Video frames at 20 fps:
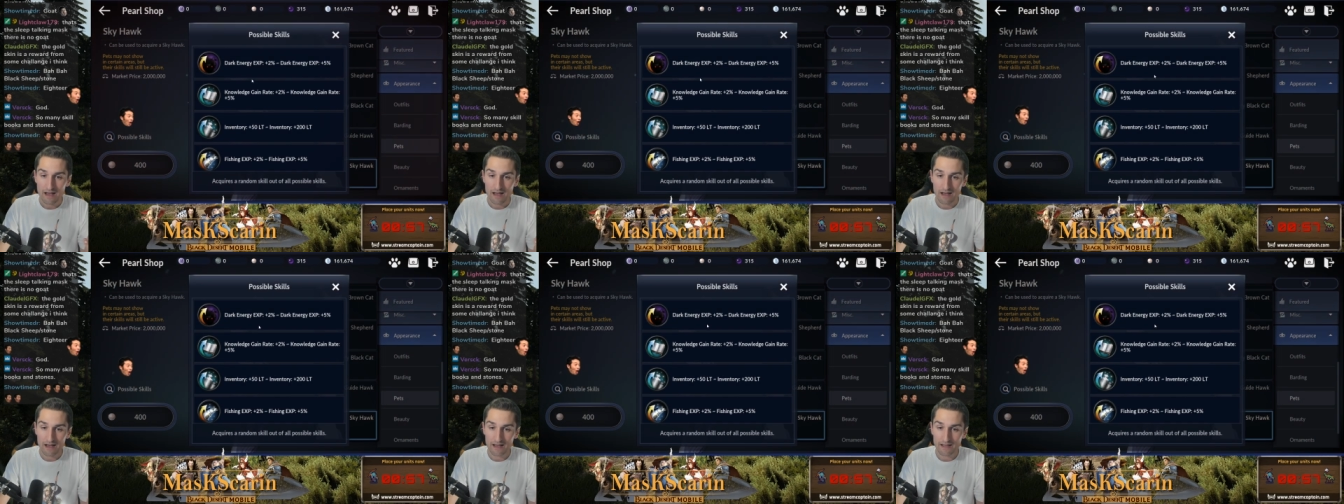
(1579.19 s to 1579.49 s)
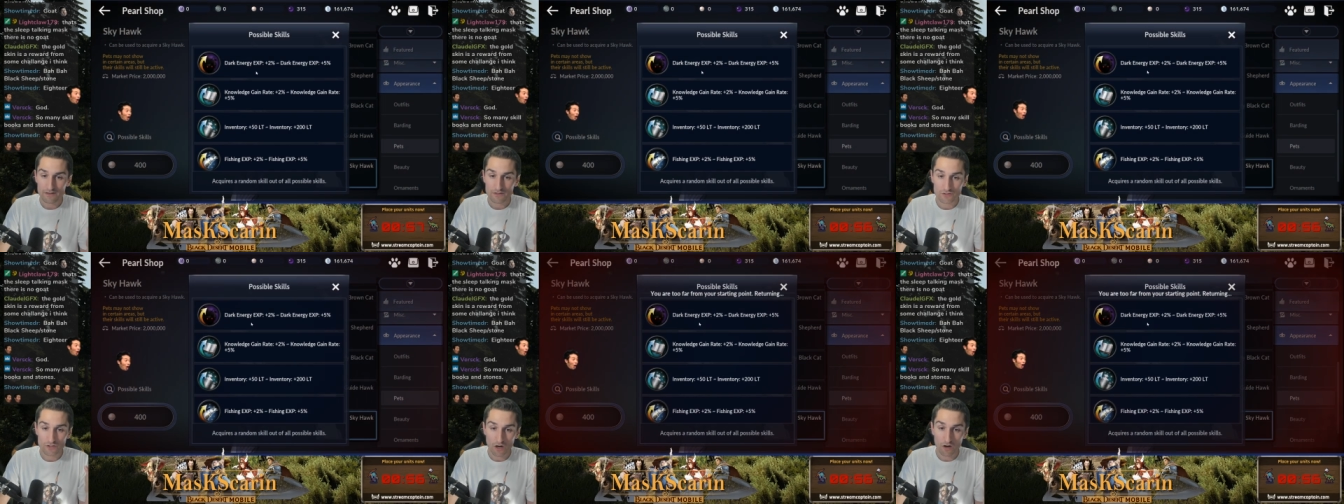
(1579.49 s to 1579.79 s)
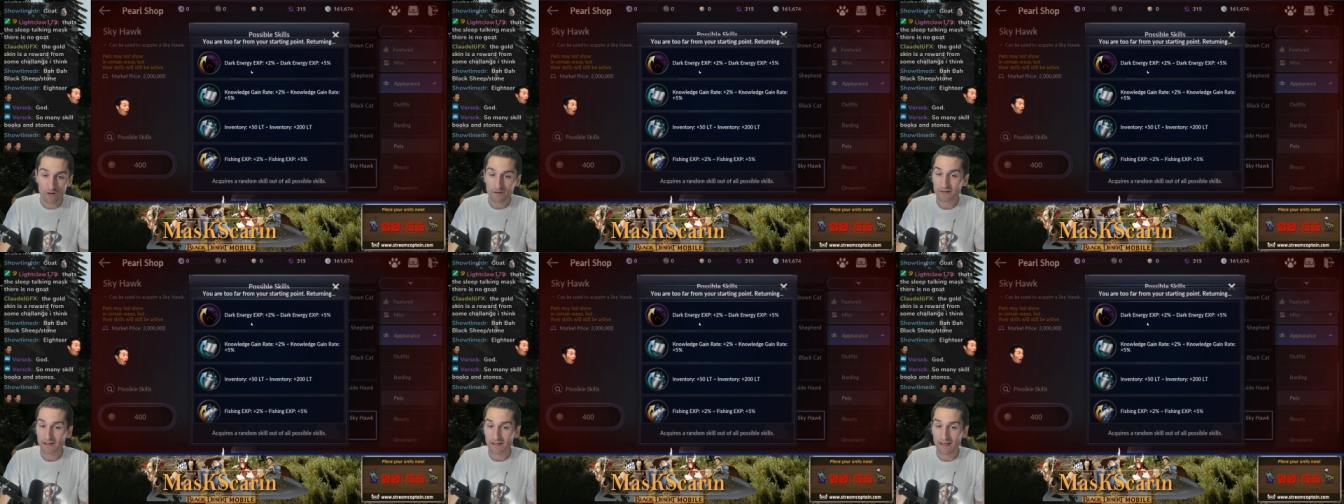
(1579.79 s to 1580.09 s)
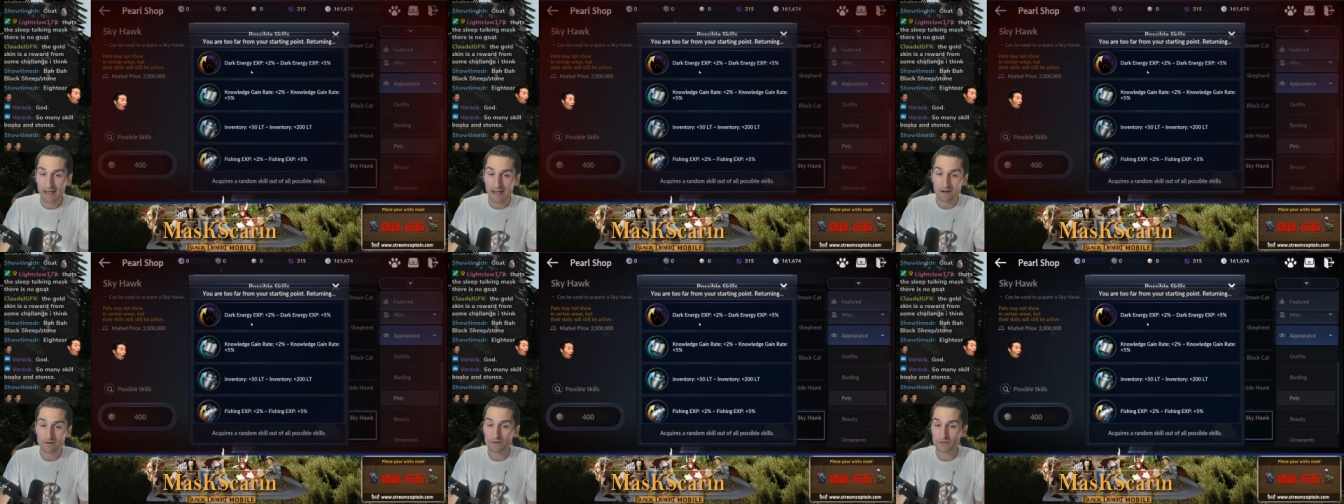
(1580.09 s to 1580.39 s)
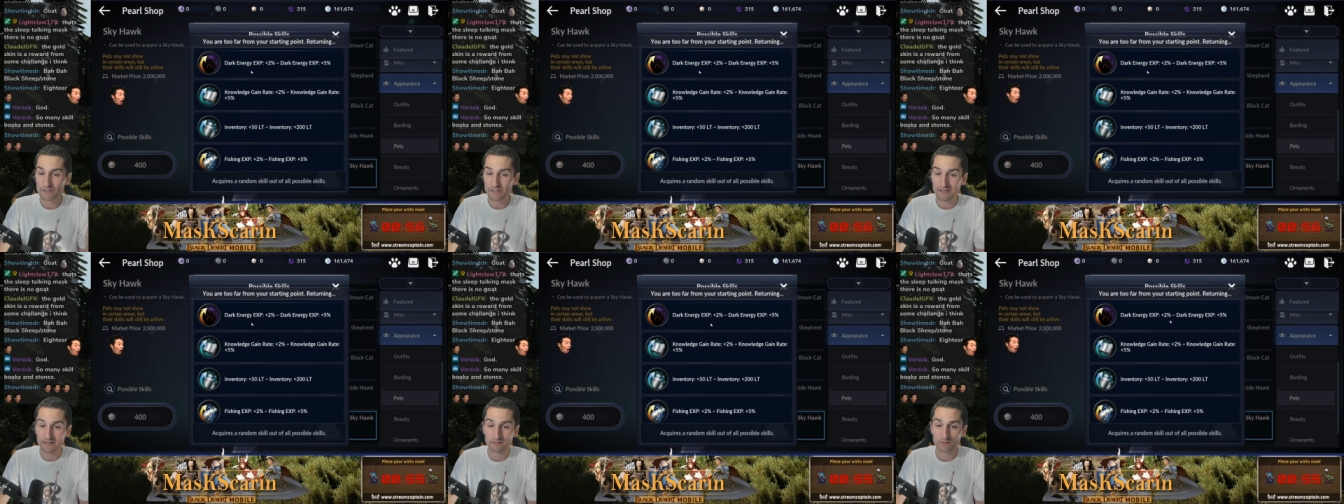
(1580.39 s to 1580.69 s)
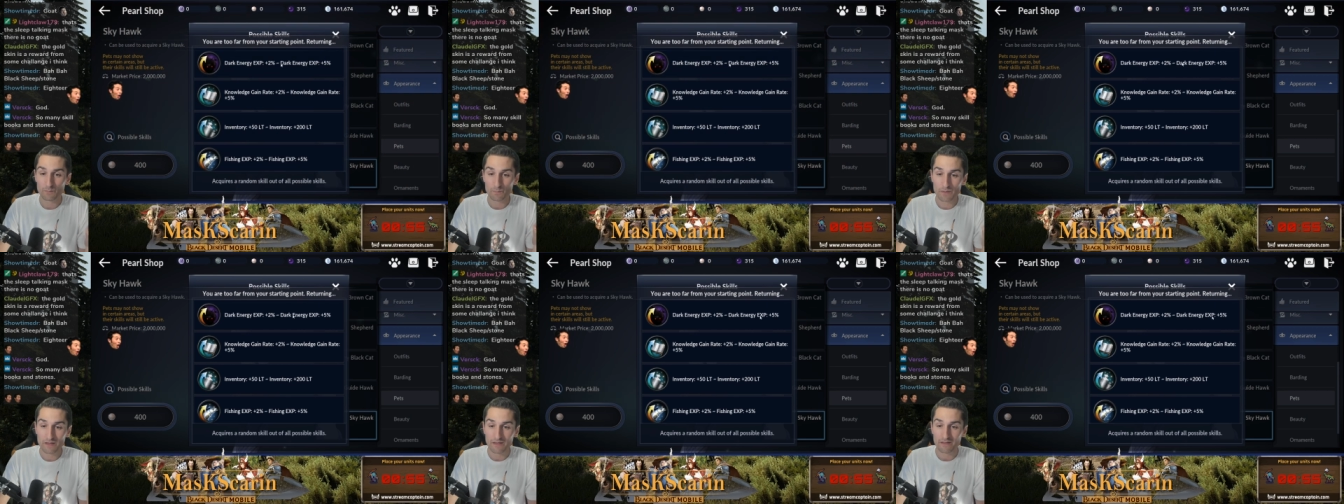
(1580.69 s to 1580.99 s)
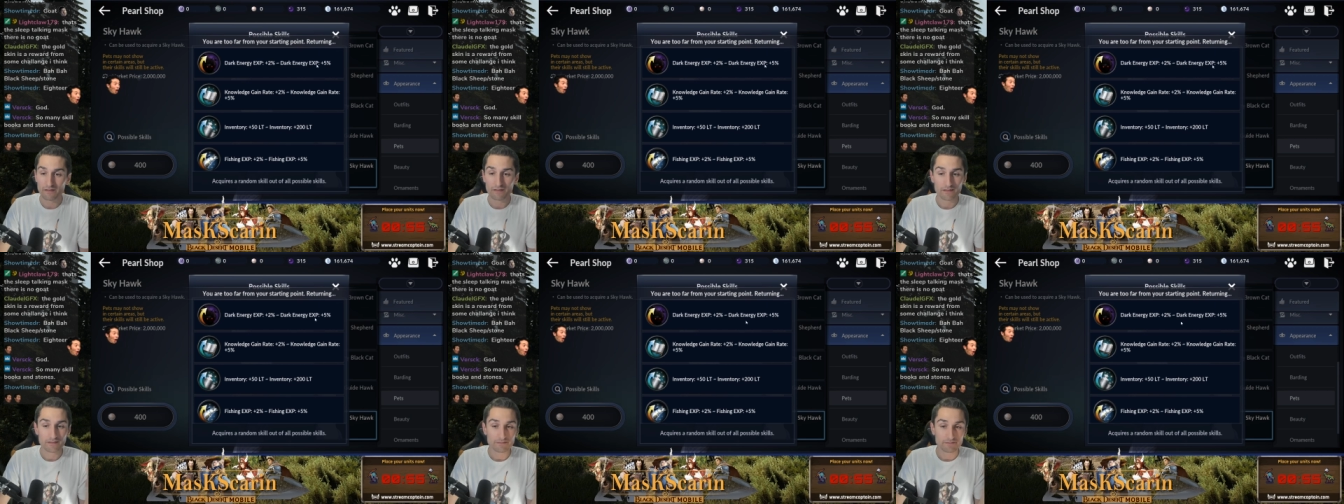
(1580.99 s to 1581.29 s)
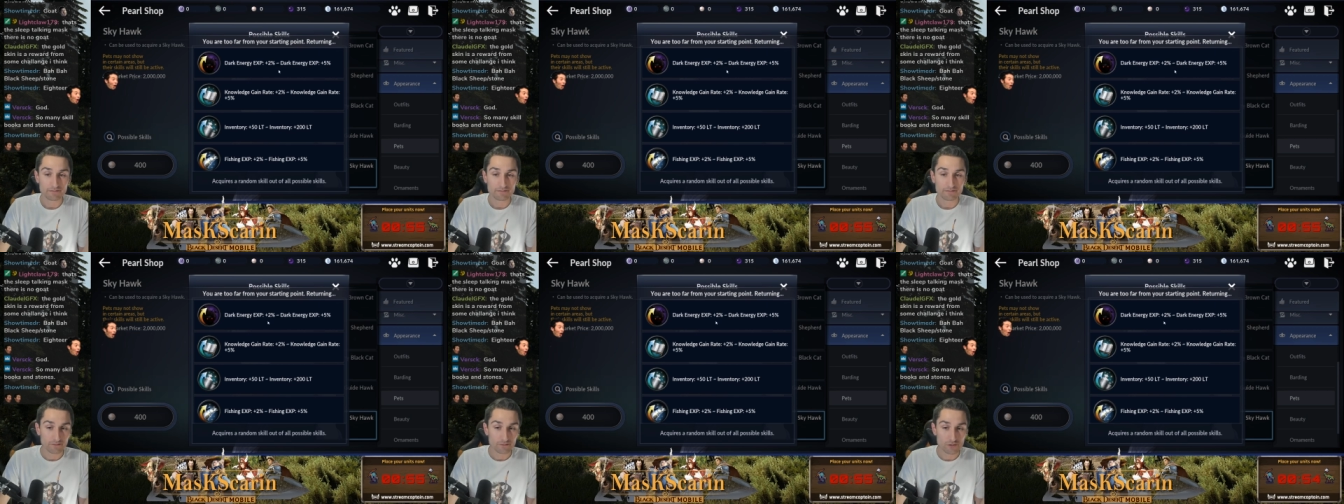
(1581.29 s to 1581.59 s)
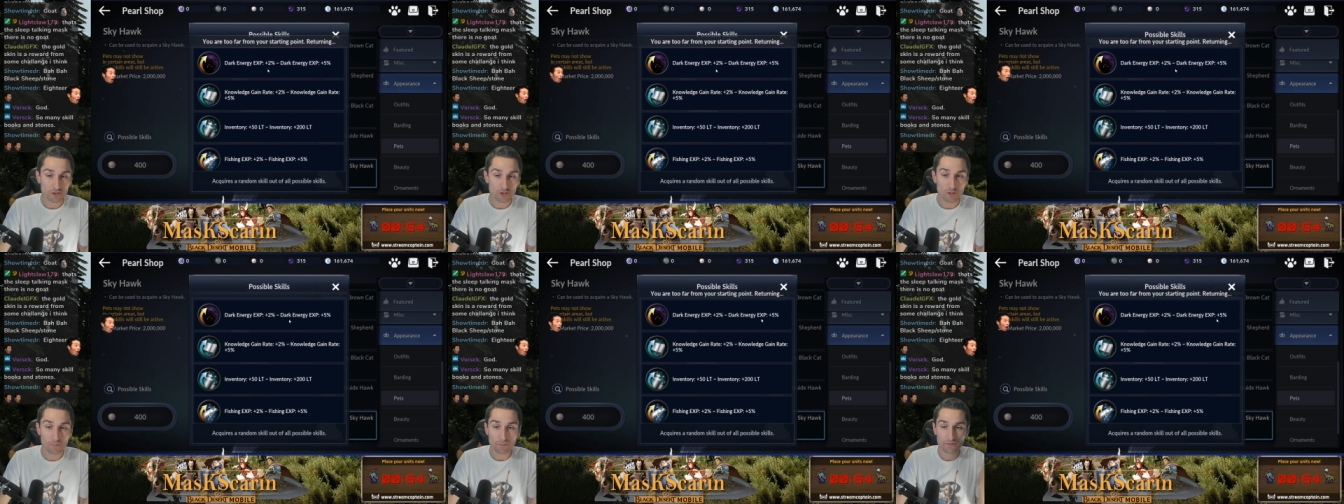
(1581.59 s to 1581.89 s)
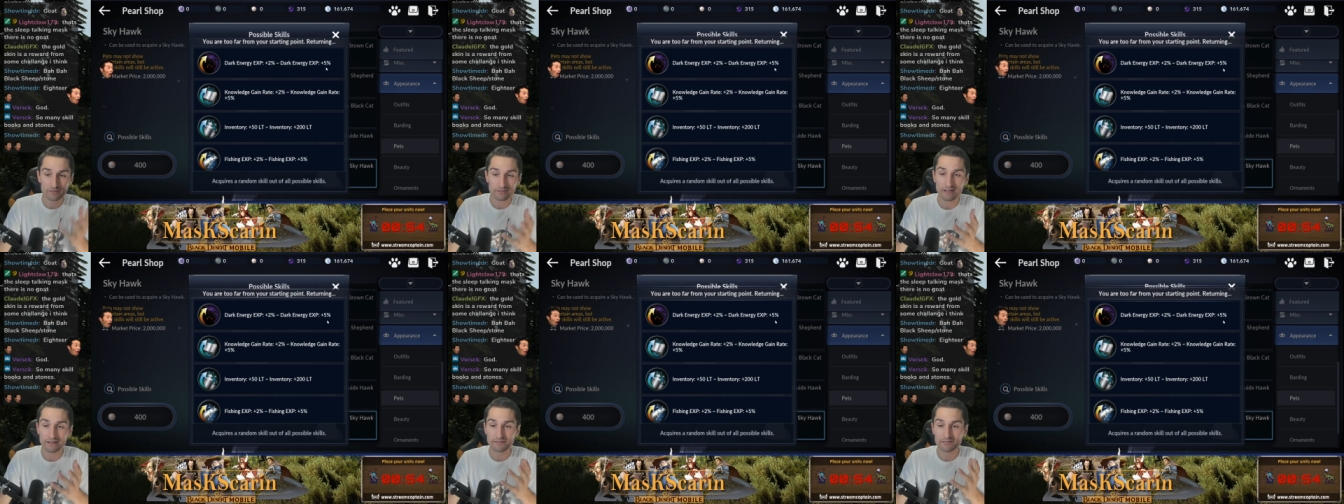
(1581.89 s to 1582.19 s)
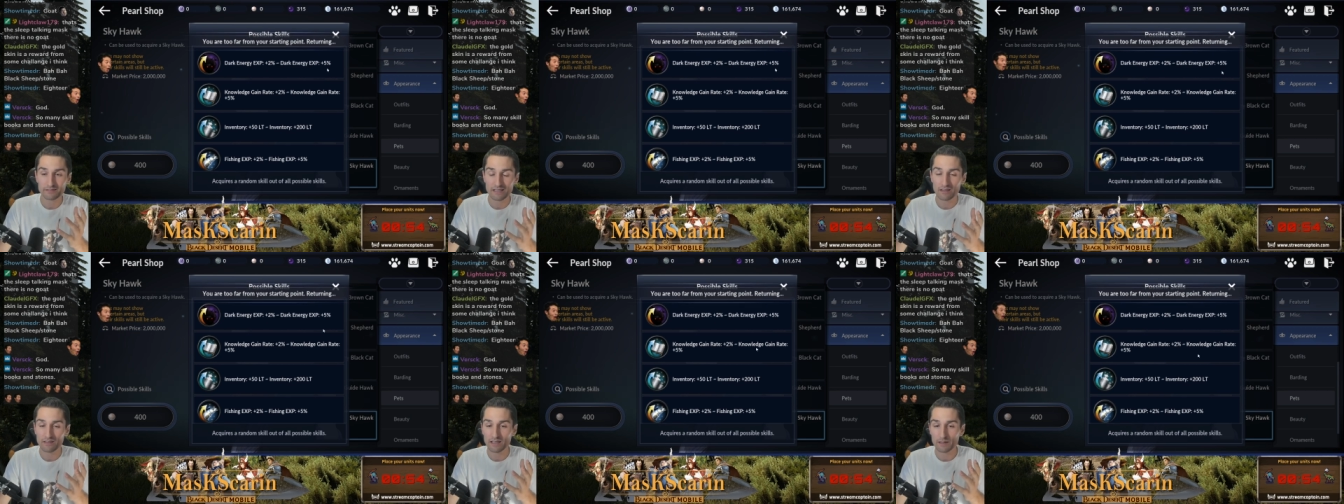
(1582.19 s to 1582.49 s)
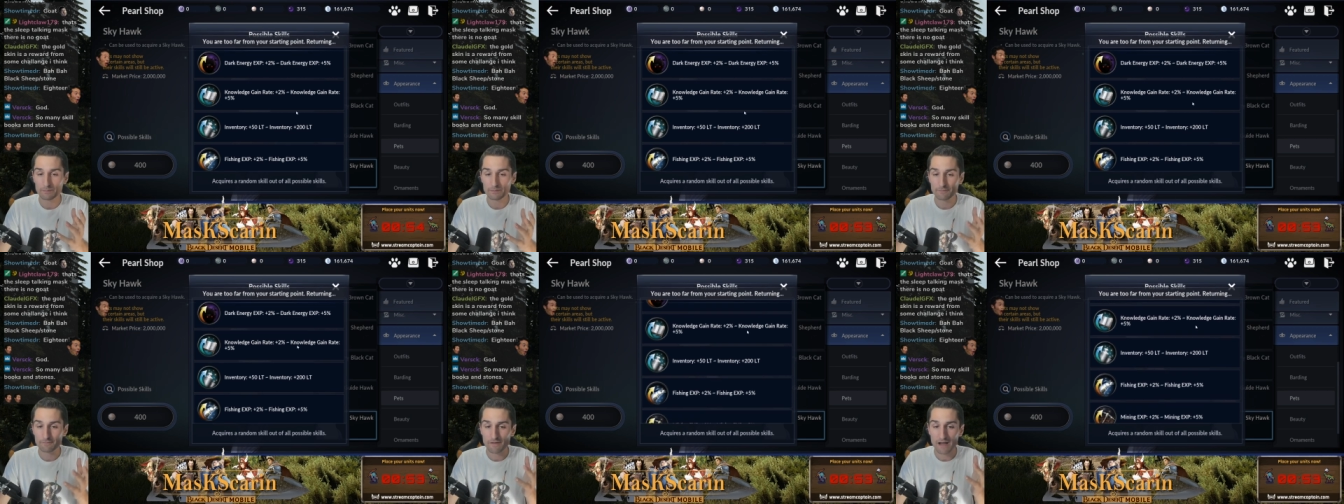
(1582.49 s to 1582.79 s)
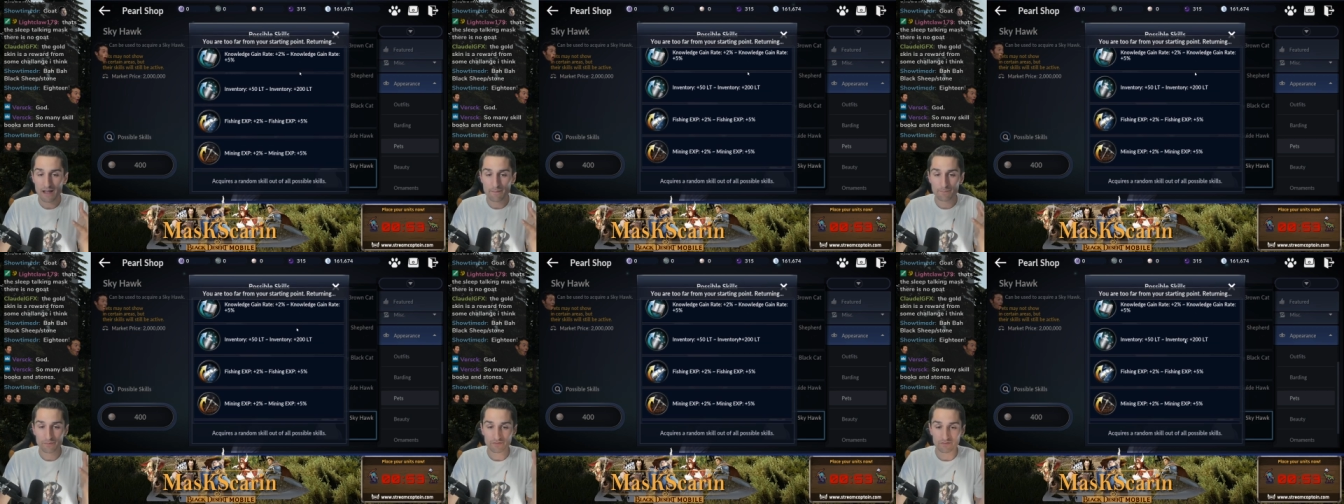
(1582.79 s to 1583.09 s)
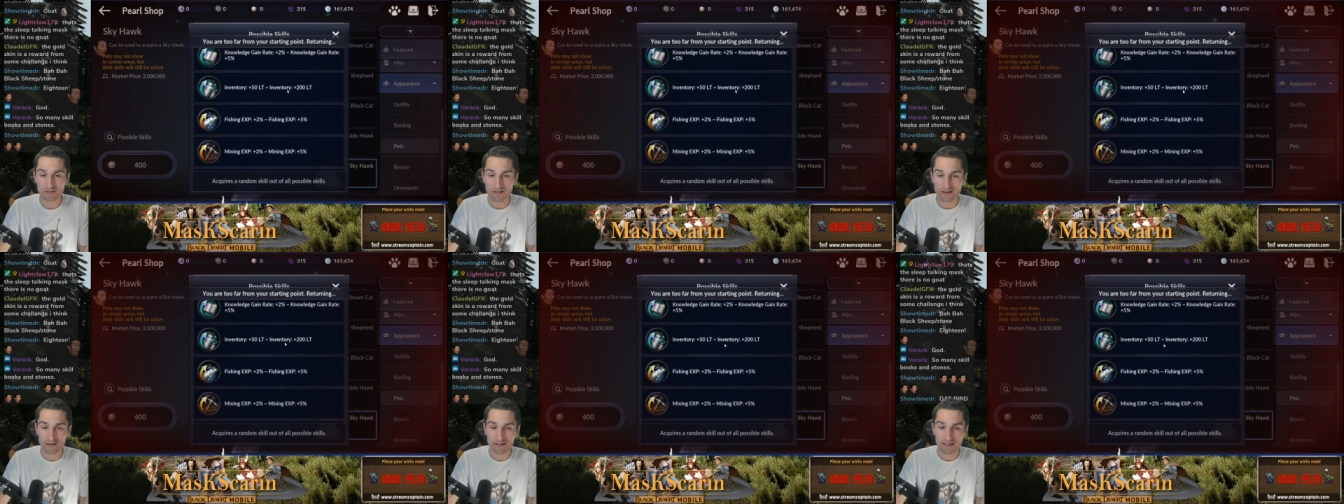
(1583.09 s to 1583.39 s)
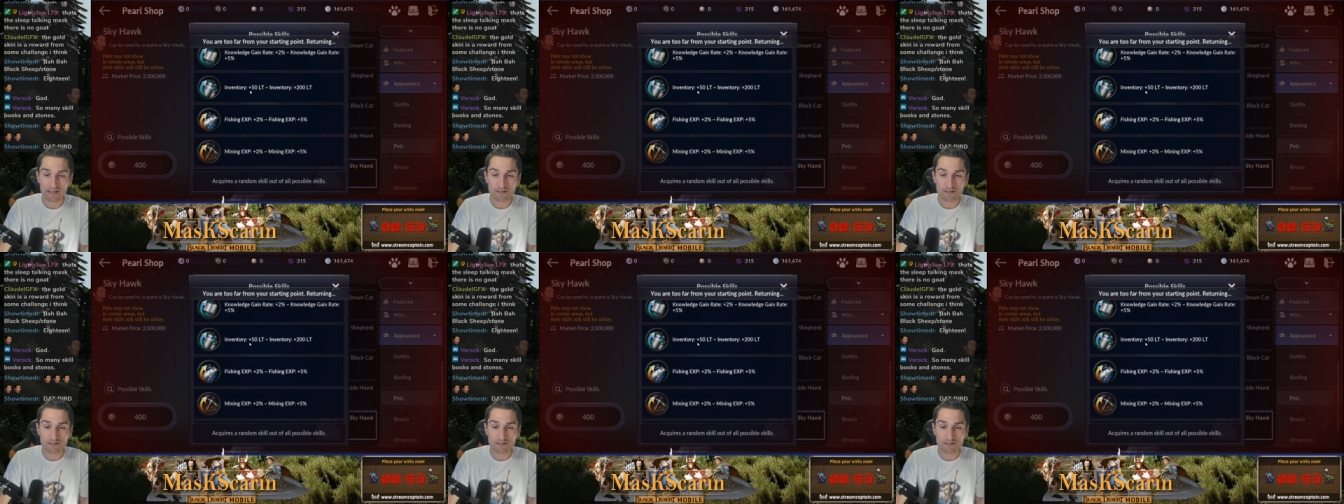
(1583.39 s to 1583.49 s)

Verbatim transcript: Uh, dark energy XP, 2% scaling up to 5%.